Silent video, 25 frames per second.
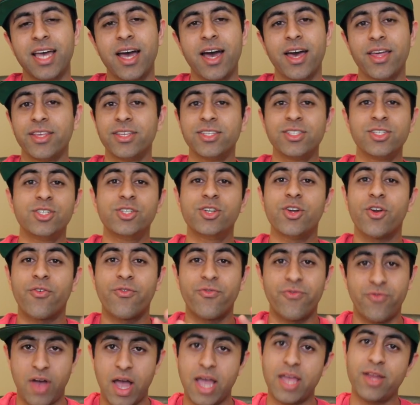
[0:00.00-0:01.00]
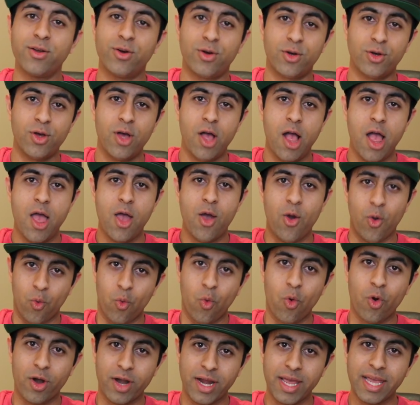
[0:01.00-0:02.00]
Uh, this is your final
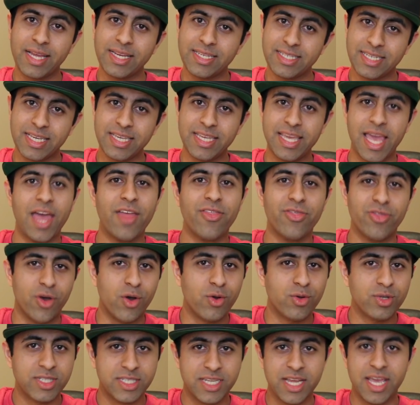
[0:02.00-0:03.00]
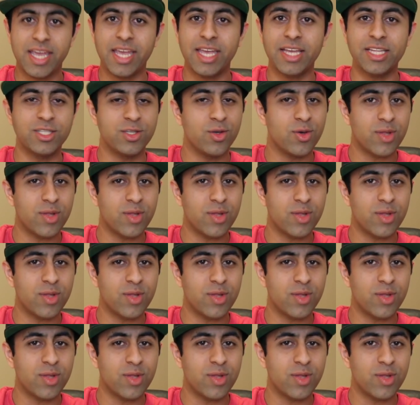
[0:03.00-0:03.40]
warning to get those tickets.